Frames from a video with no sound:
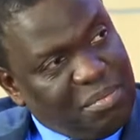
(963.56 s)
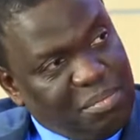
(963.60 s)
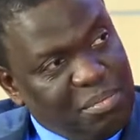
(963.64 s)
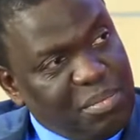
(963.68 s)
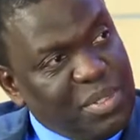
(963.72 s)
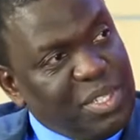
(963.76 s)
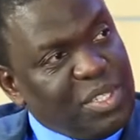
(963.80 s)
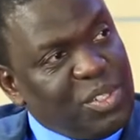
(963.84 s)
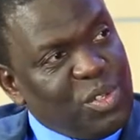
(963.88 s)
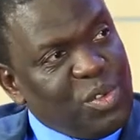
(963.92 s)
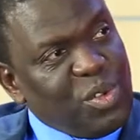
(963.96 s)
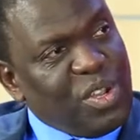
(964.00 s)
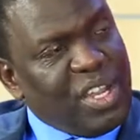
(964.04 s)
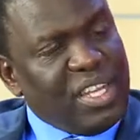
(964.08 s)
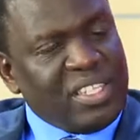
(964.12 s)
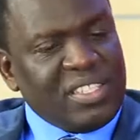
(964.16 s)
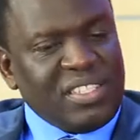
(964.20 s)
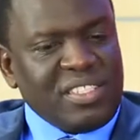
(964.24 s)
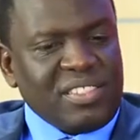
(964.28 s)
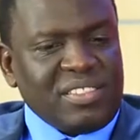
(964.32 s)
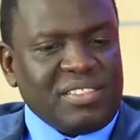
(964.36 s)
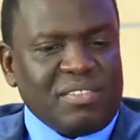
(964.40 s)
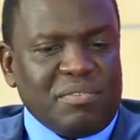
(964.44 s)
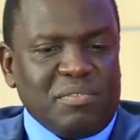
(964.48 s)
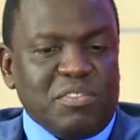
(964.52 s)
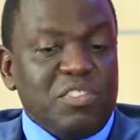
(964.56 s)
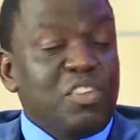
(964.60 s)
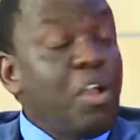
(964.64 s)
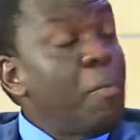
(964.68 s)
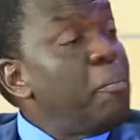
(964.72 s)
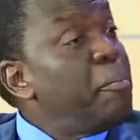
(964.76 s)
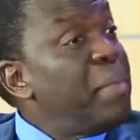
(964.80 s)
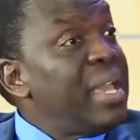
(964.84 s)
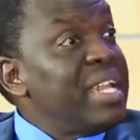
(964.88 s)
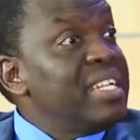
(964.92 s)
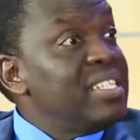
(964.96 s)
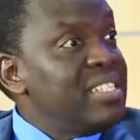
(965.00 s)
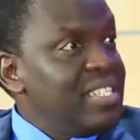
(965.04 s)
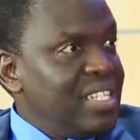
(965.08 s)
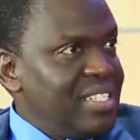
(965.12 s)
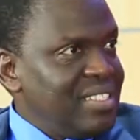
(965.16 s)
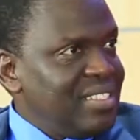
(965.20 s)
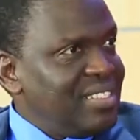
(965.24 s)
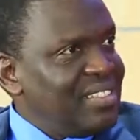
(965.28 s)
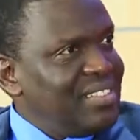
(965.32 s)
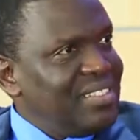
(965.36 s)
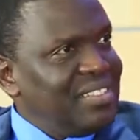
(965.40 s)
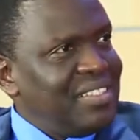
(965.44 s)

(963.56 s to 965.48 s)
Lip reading: Please look at it. Your pension.